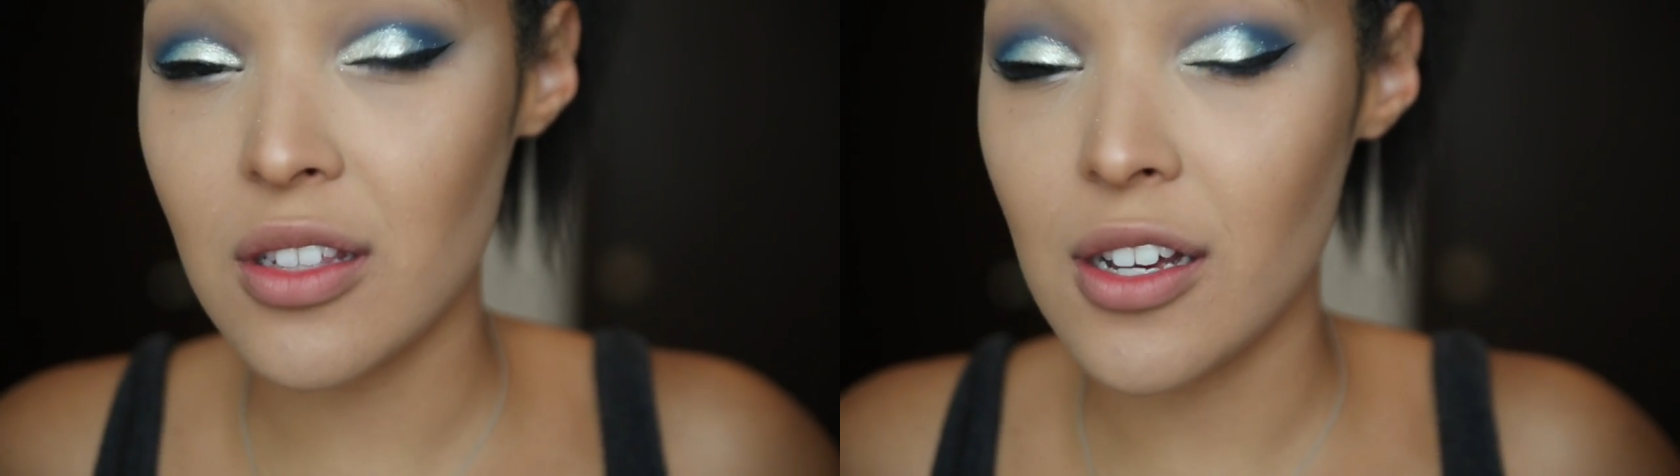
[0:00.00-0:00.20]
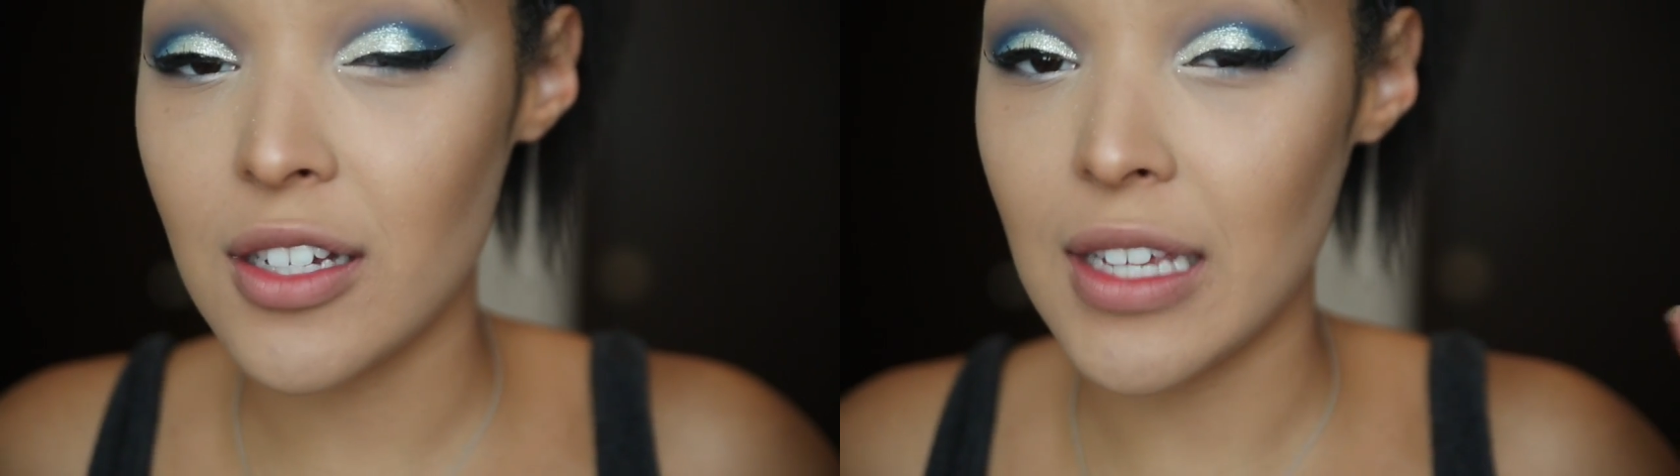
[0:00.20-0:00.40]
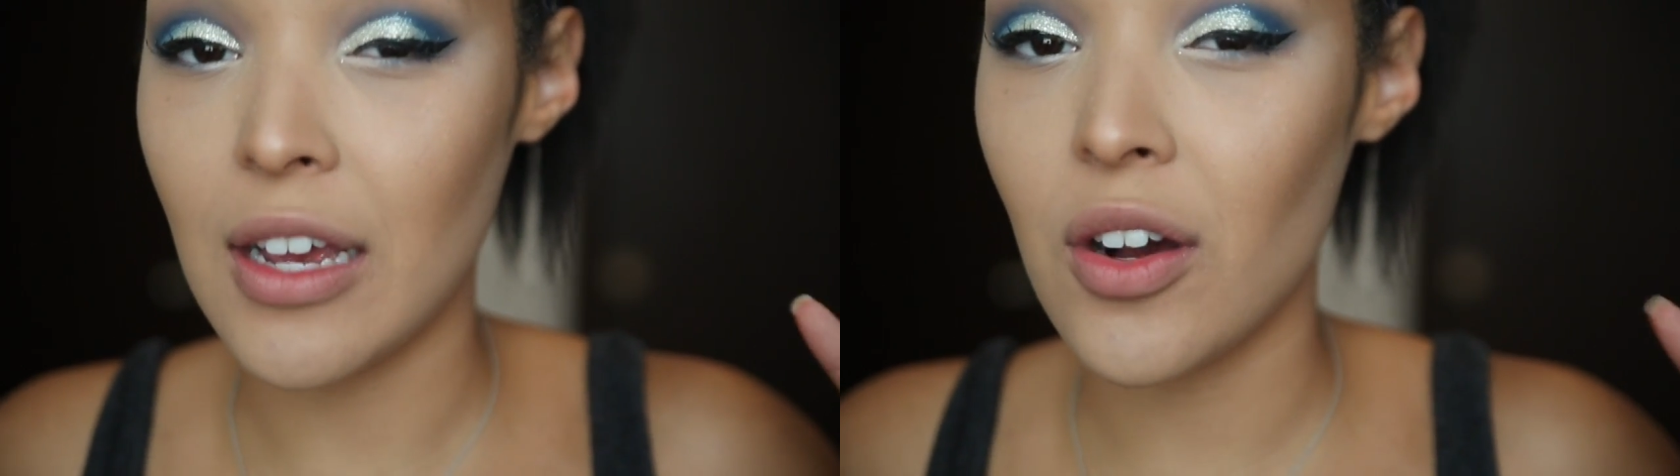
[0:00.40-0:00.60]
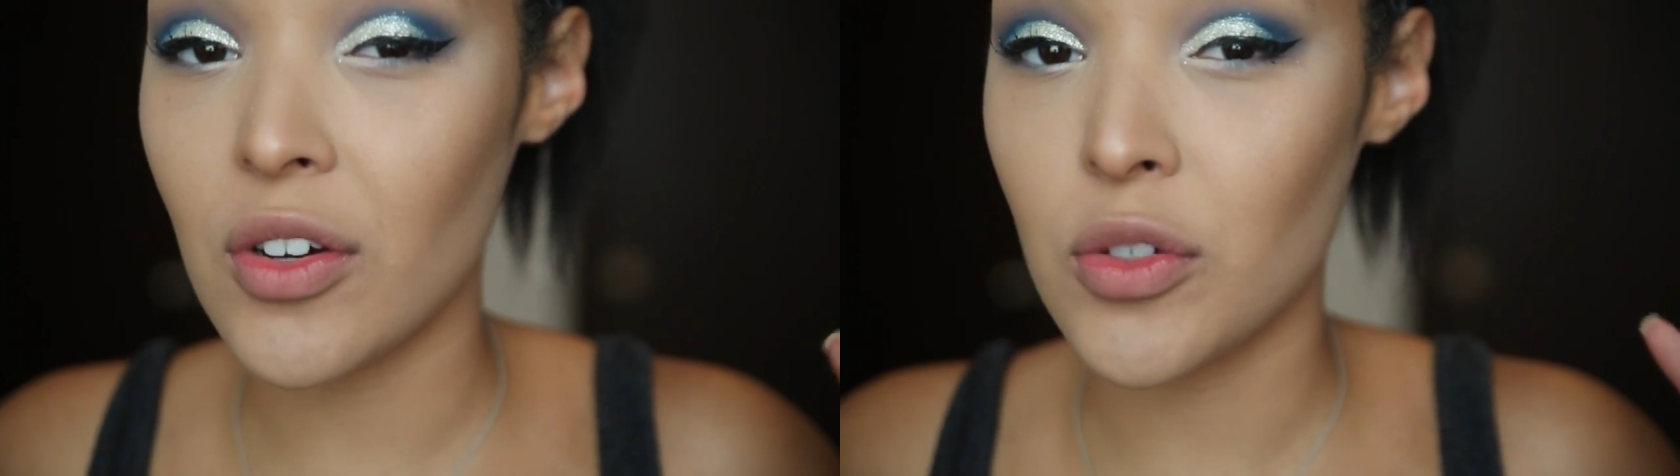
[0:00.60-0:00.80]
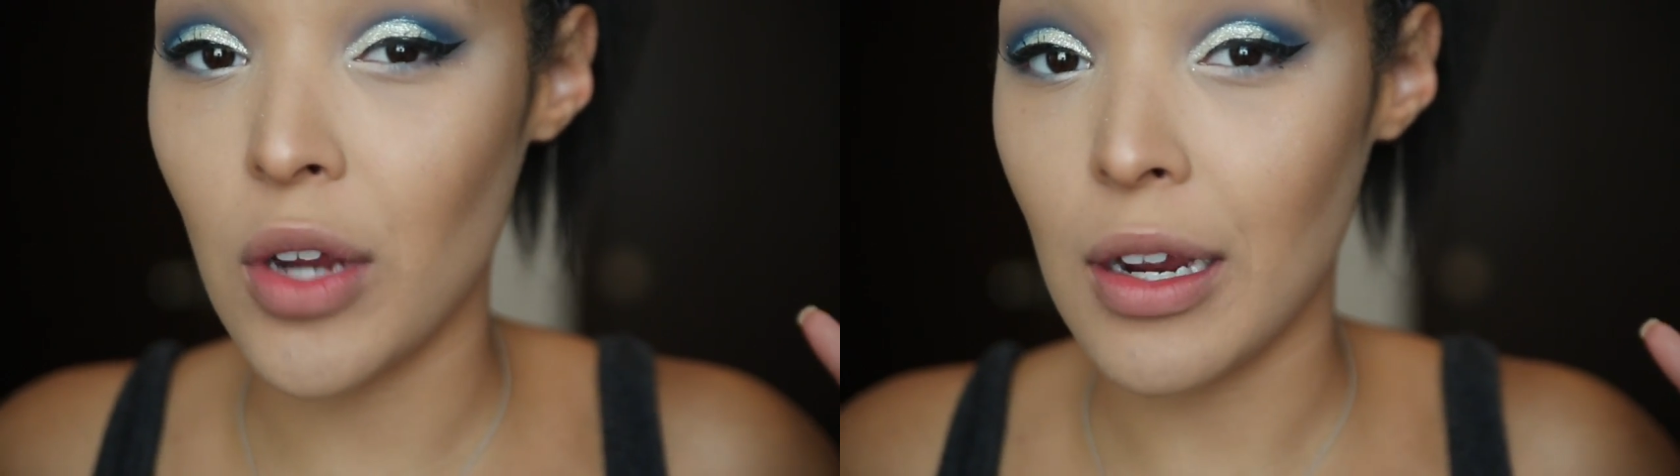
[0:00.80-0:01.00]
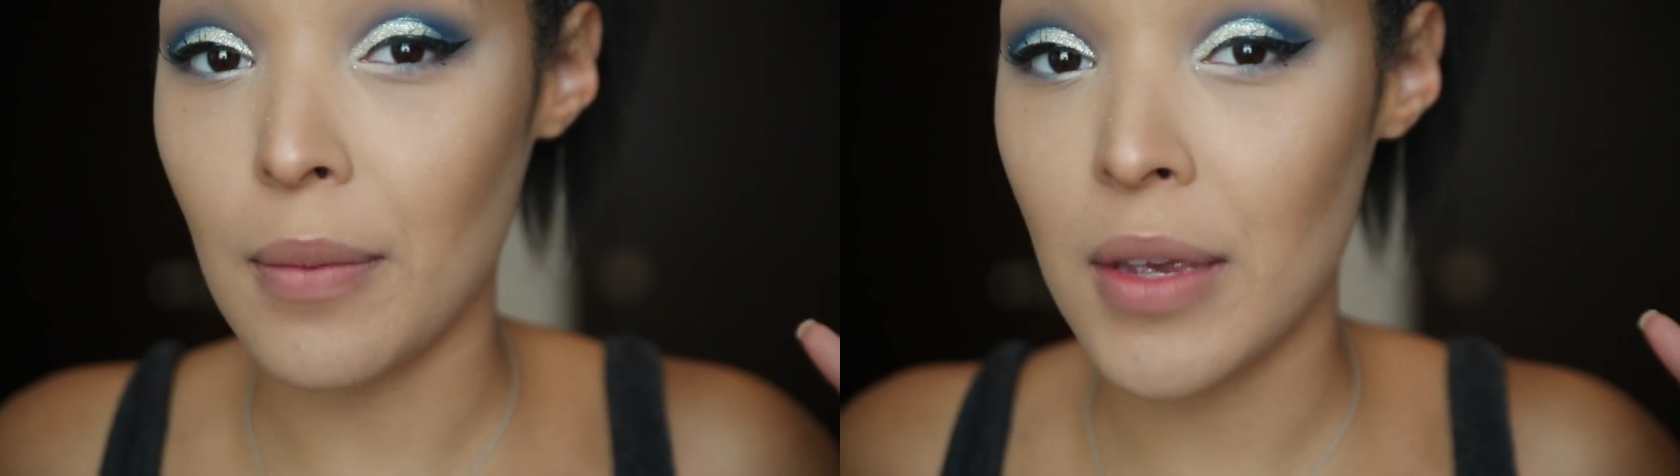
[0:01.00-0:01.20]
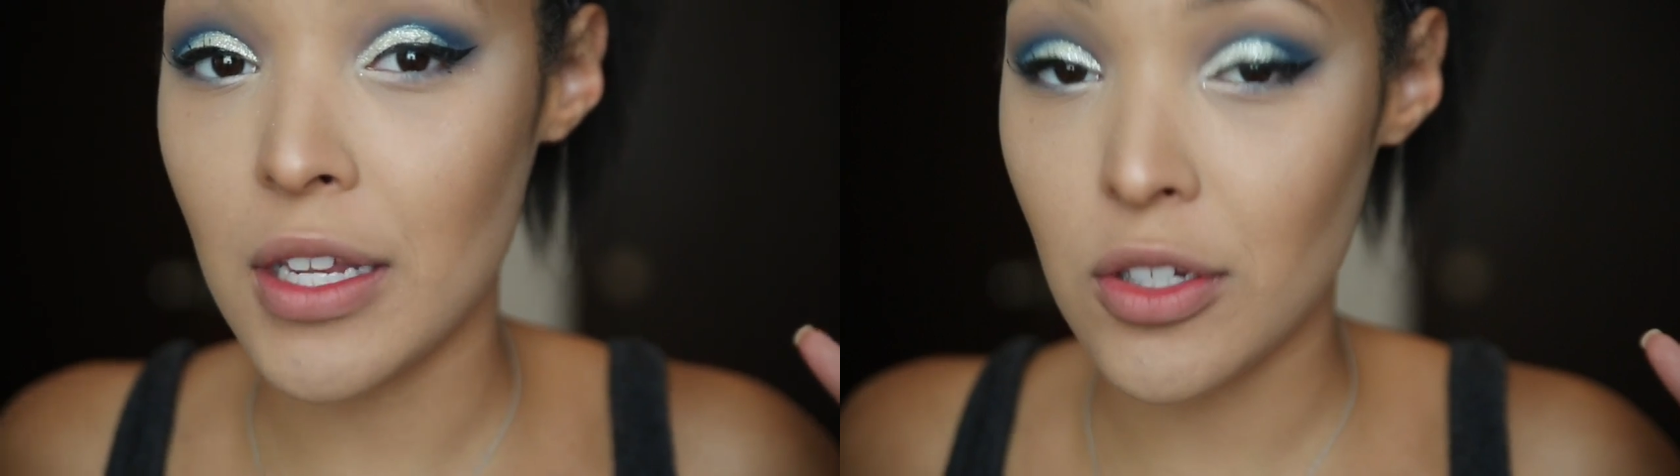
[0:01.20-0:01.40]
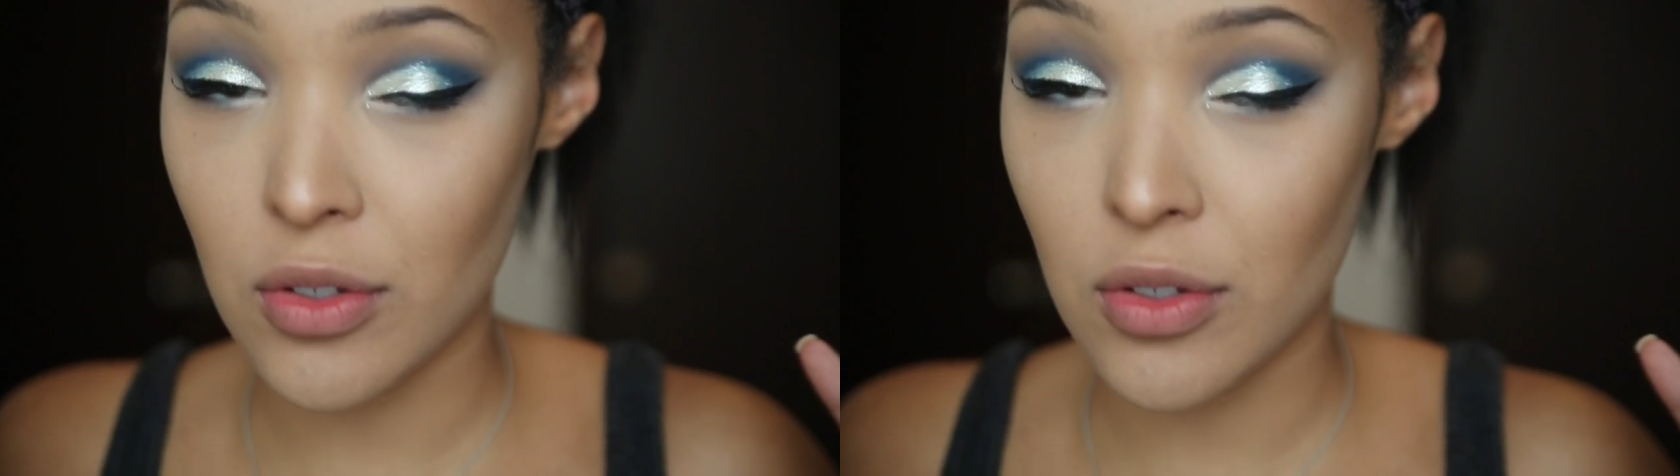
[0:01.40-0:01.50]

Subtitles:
looks, I always recommend